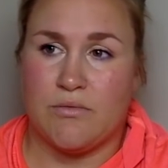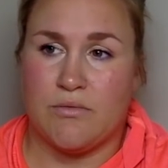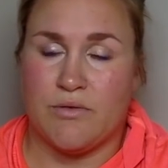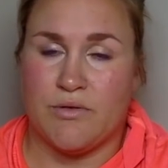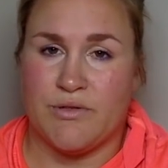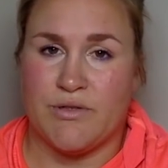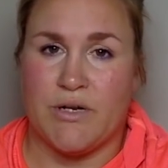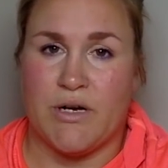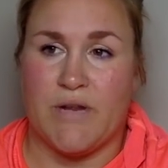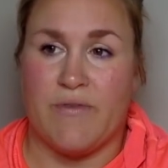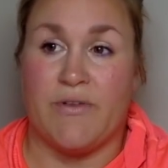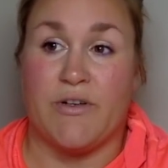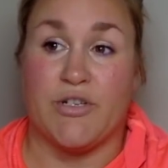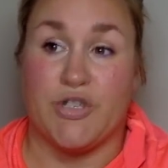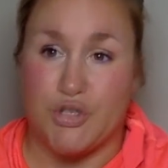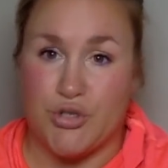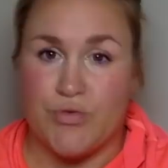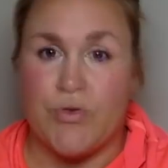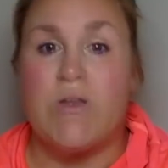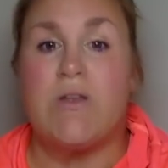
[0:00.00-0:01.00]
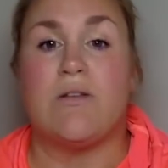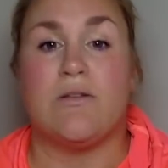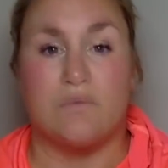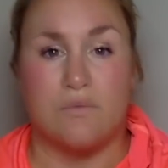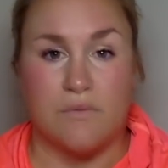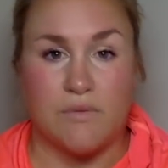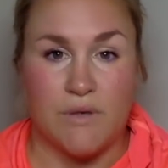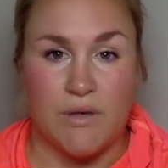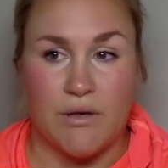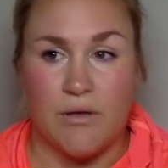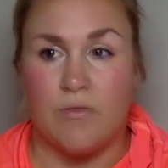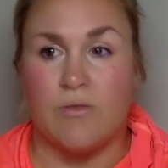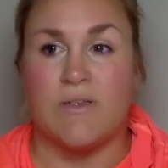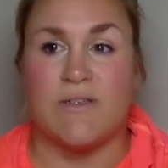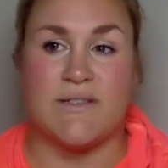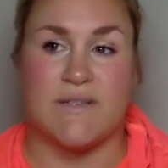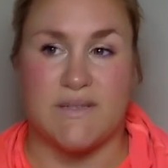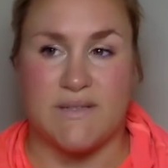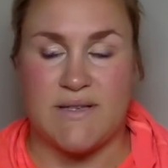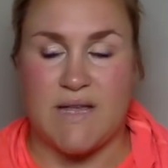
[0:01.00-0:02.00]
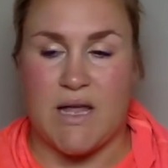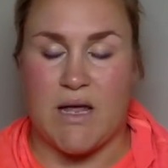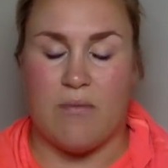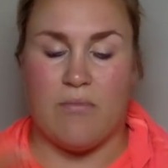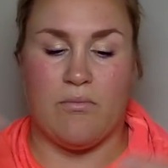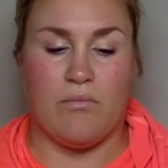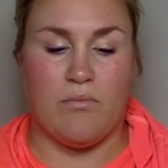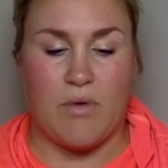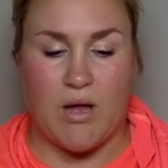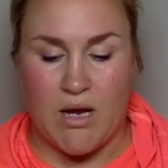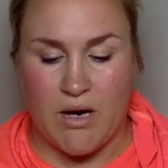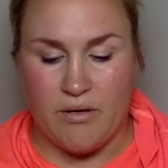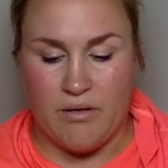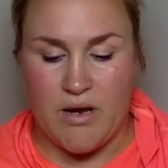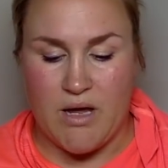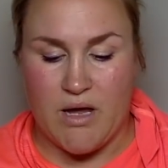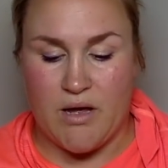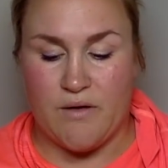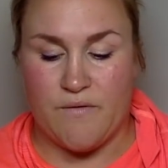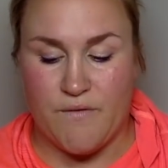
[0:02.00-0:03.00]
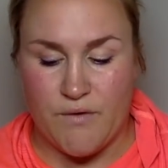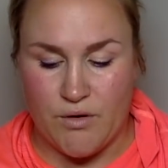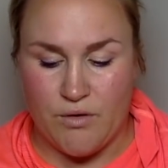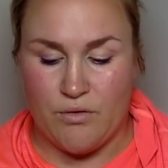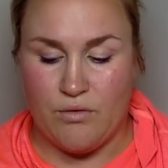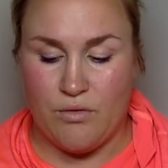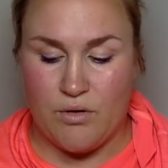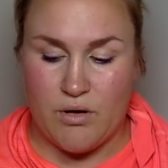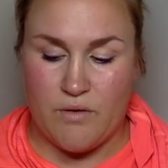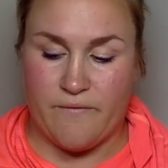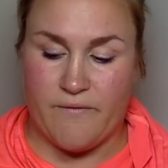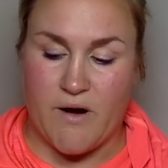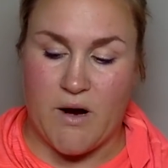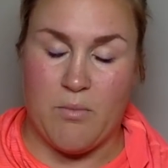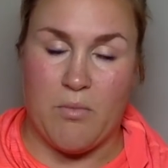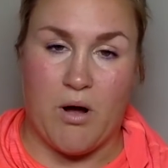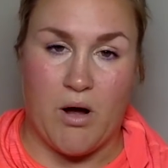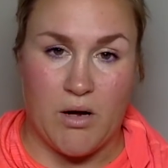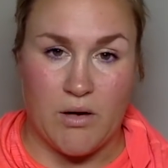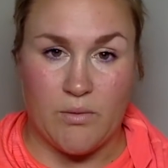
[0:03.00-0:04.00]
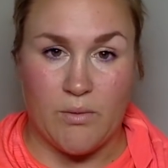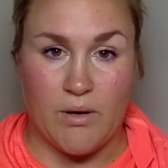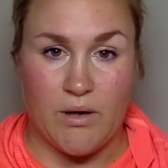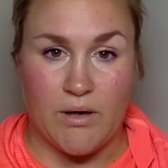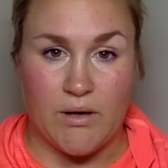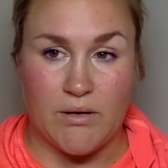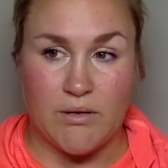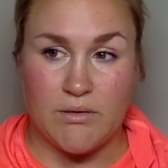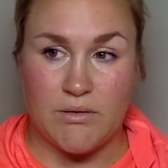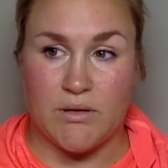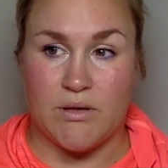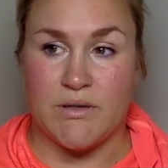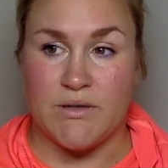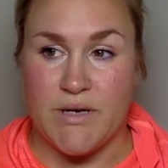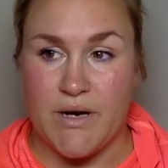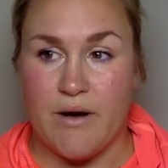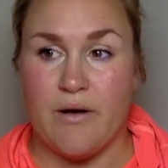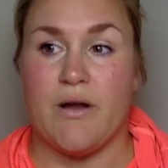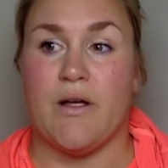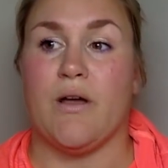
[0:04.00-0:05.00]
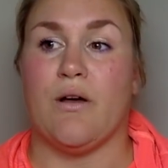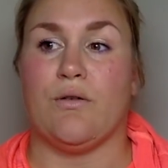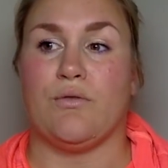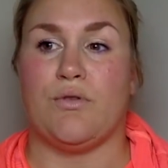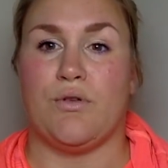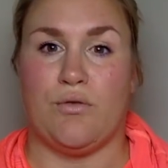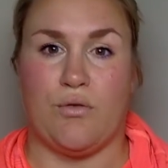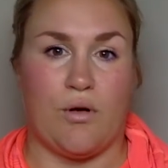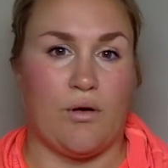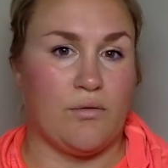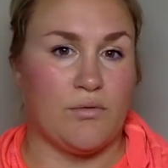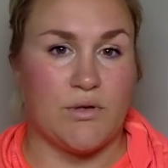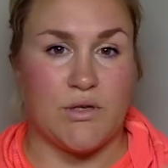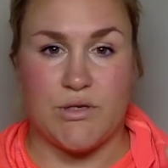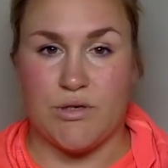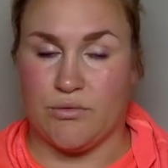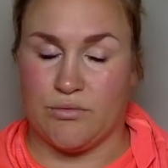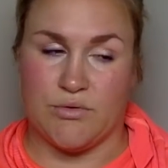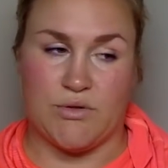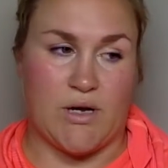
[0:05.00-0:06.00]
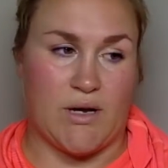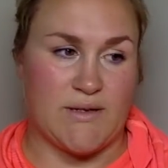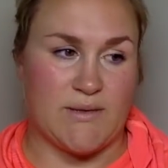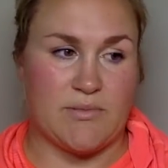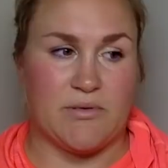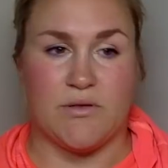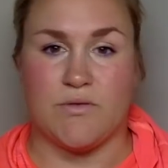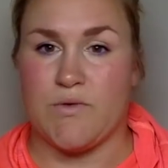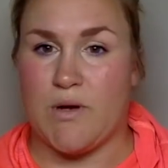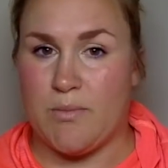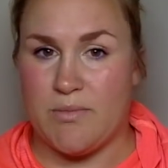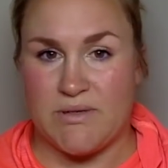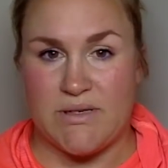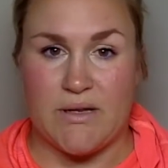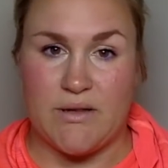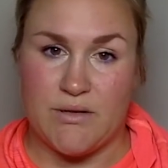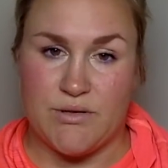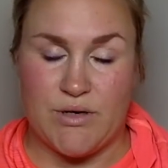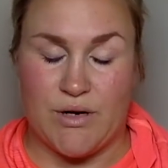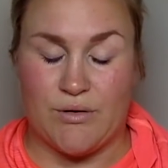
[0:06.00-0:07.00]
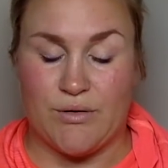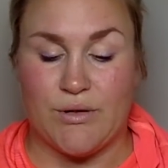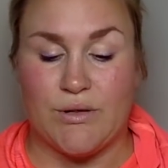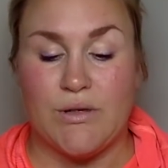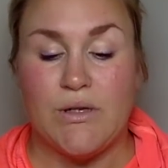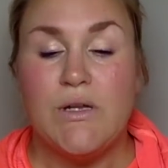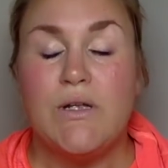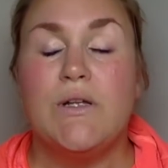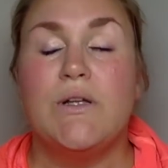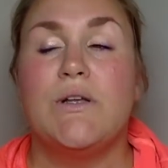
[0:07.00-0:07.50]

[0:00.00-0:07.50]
There's not even a street. You know, it's the same area. If you're from Ottawa, Ontario, you know the children's hospital is right beside the general.